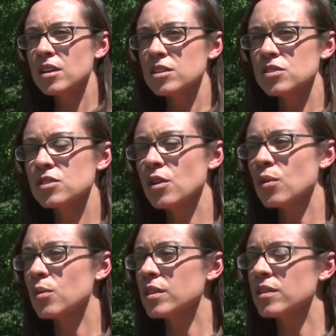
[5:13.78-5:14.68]

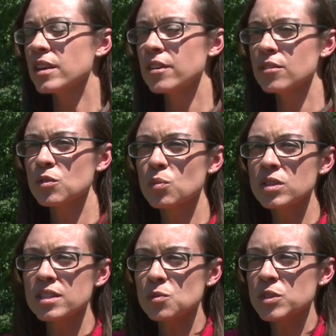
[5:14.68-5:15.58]
So here at the
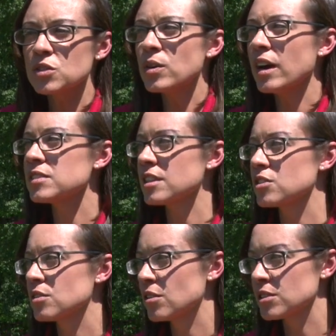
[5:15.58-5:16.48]
Woodlands, we do have
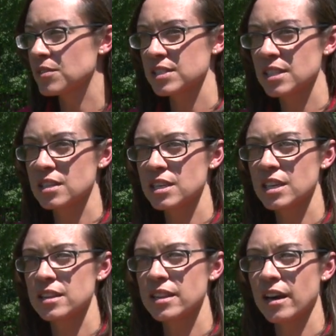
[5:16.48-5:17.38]
such a large
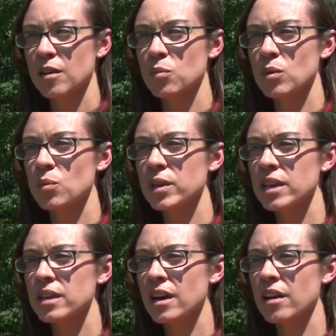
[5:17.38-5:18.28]
facility that what
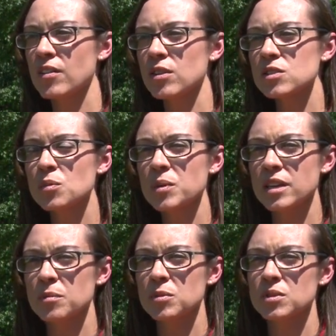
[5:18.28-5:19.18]
we have also been
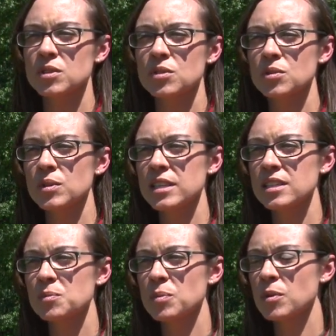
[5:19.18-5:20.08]
able to do
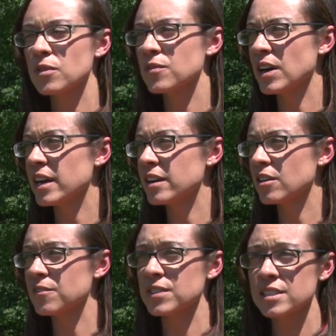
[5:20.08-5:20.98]
is provide
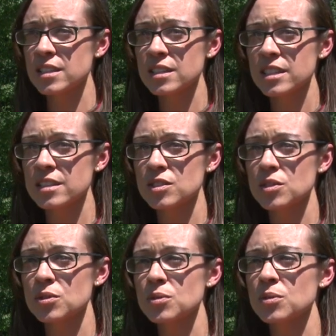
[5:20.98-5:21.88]
our facilities
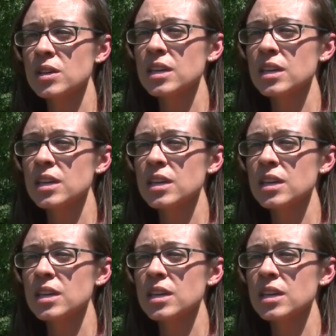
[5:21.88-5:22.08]
to